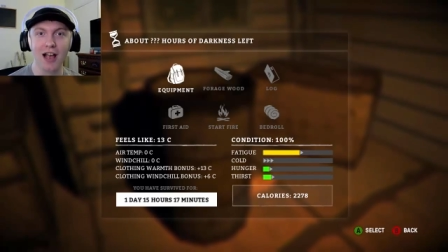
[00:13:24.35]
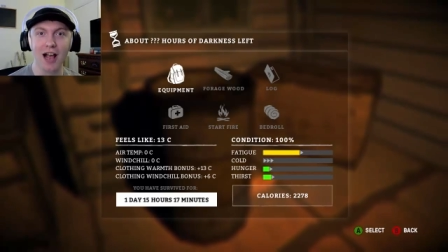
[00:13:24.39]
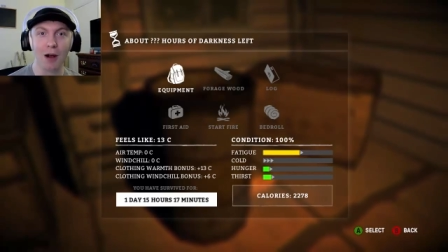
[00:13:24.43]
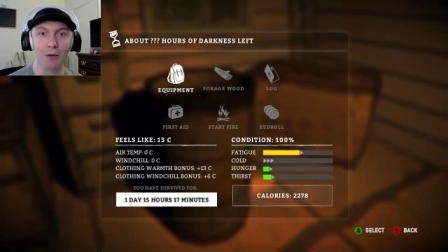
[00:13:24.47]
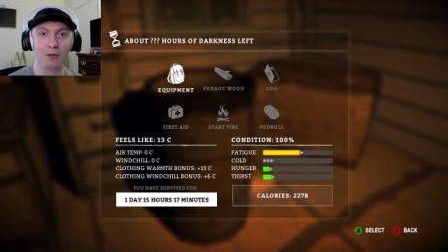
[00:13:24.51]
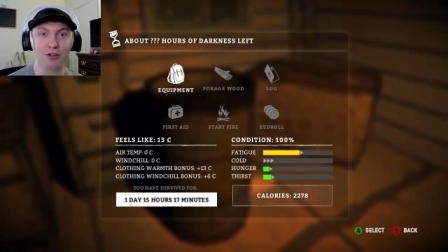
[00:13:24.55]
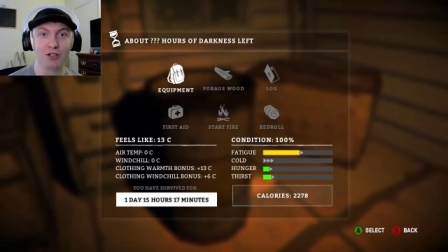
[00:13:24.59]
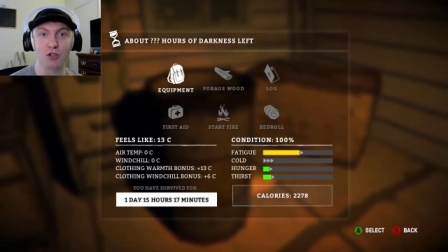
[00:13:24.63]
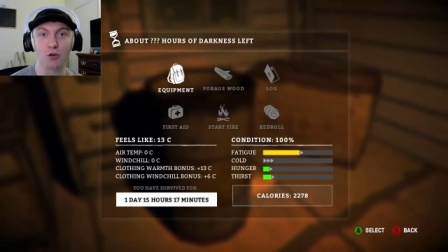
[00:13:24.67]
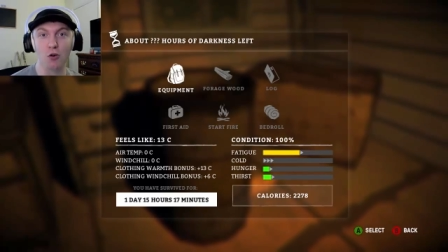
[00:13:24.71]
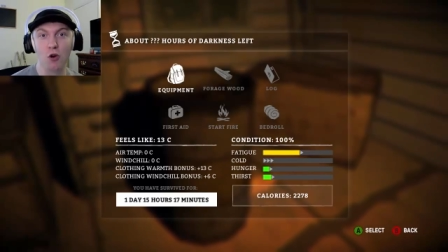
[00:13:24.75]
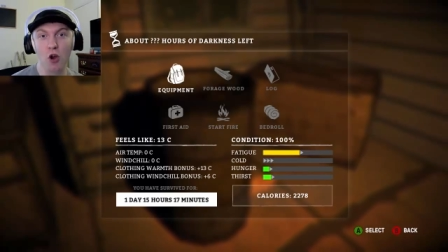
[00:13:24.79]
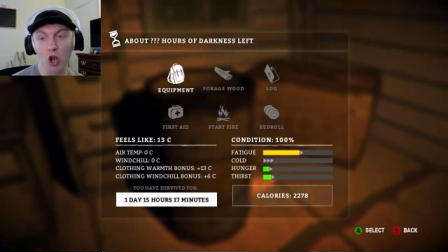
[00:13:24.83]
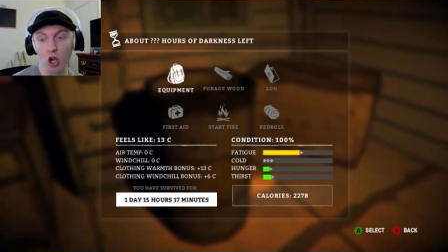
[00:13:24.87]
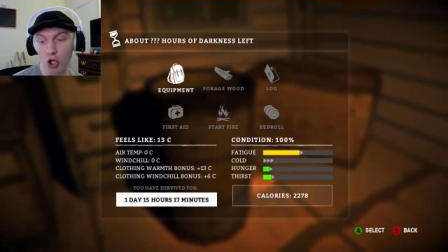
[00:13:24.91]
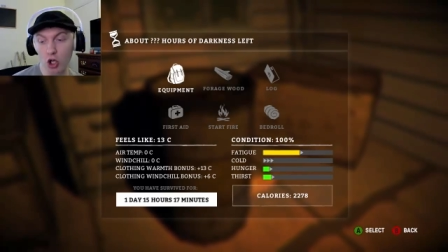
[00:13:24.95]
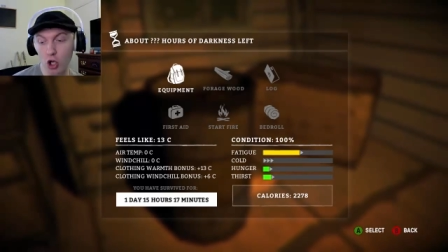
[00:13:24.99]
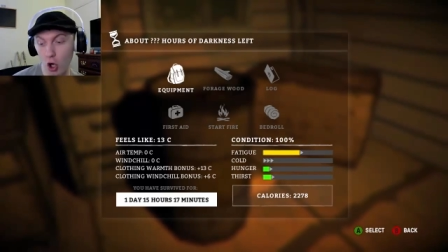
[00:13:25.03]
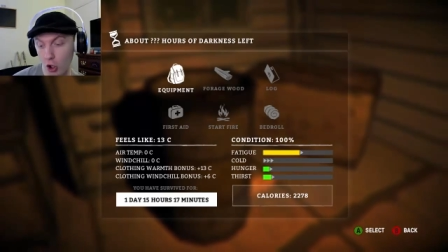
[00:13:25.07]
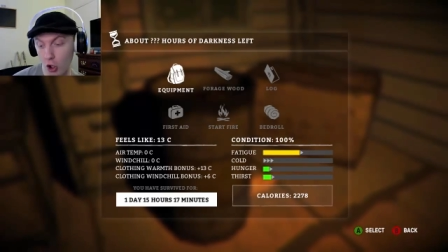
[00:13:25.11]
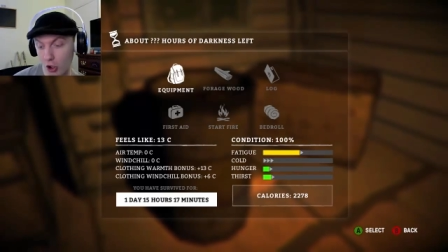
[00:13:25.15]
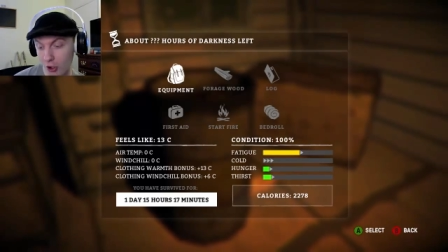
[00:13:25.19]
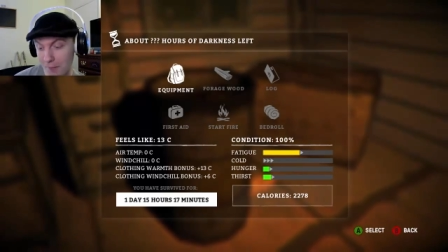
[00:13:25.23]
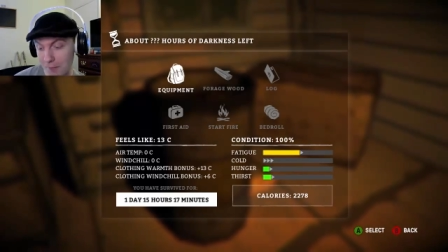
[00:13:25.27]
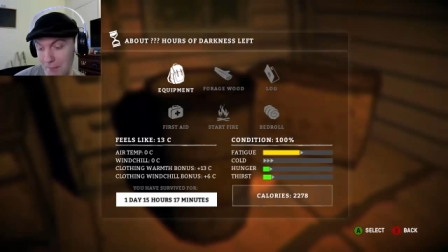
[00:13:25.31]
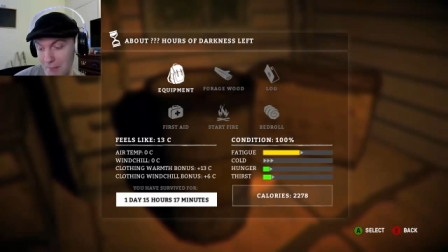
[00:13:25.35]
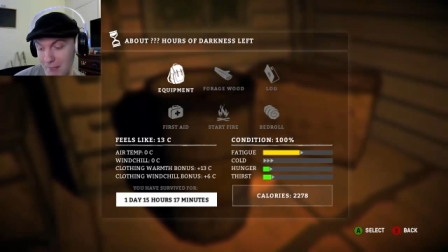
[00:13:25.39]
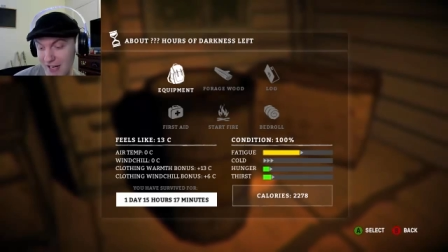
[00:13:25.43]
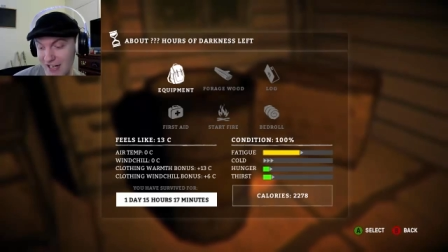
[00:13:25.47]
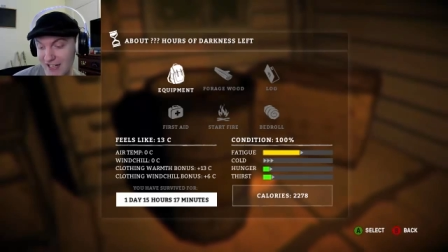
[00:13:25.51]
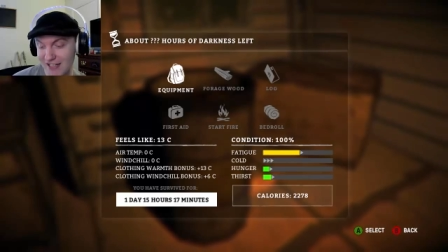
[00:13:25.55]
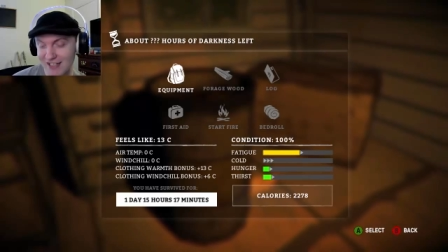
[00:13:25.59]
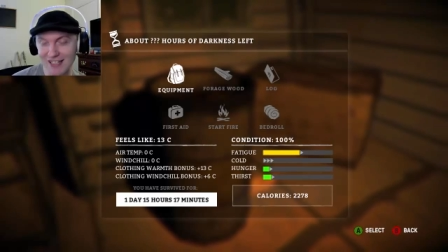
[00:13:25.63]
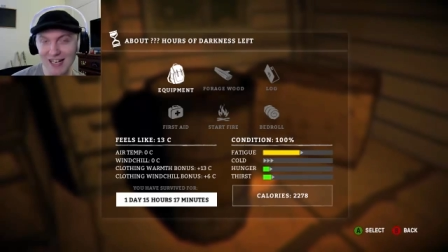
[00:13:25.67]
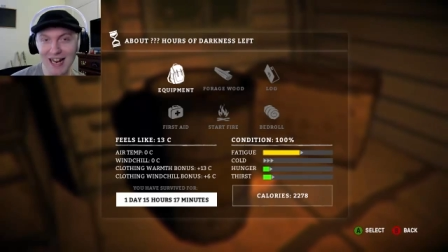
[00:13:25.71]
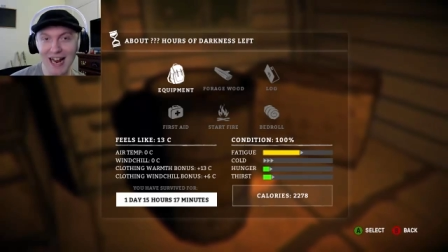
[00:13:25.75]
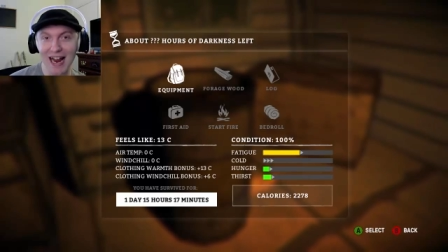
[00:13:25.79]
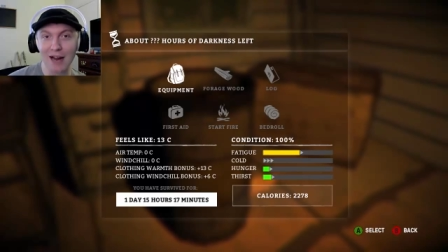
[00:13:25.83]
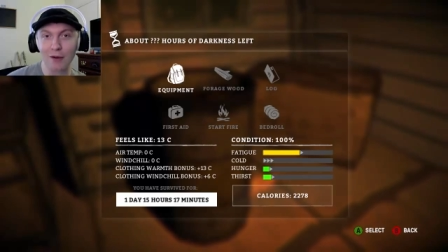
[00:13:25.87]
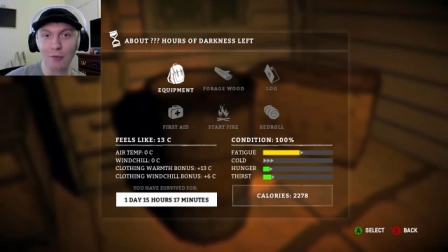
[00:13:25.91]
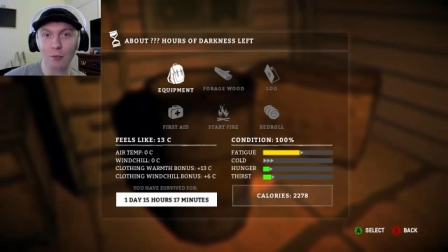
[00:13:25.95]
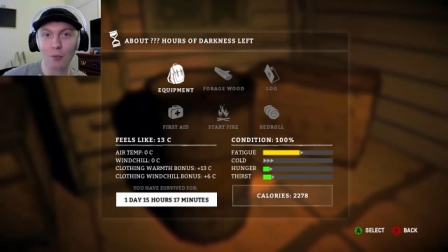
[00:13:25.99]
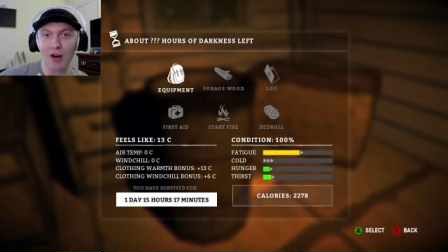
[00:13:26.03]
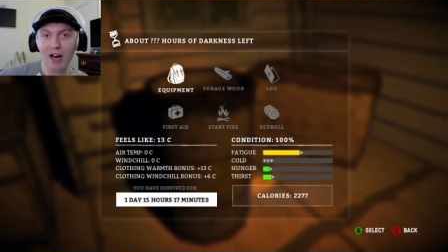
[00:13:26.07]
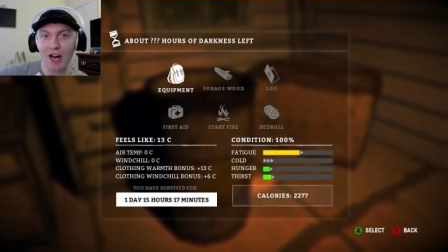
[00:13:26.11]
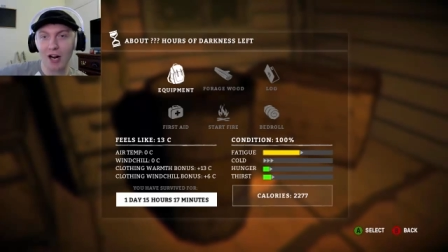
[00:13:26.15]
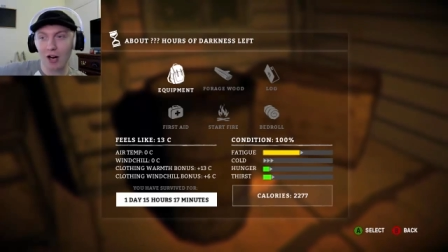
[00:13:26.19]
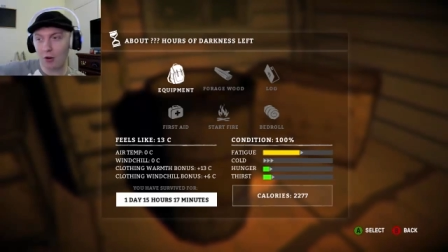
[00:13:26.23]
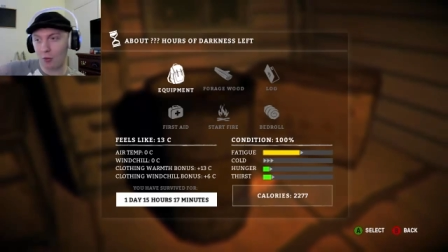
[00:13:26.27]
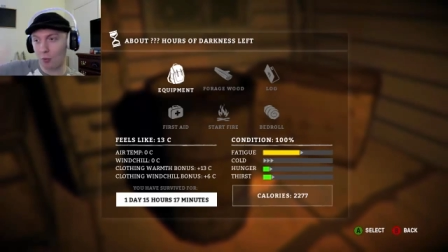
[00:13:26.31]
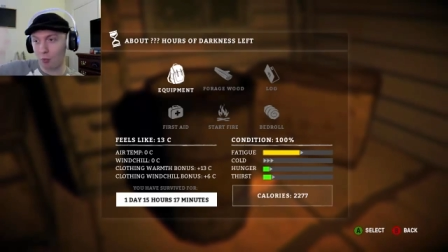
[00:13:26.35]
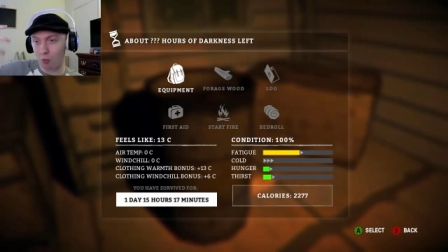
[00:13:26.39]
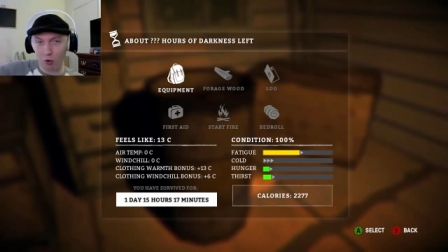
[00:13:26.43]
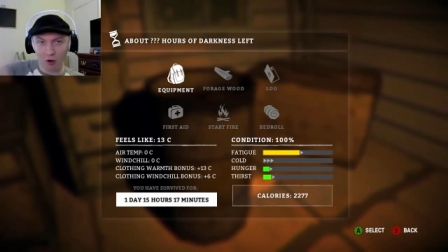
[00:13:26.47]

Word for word: I want to cook meat and wear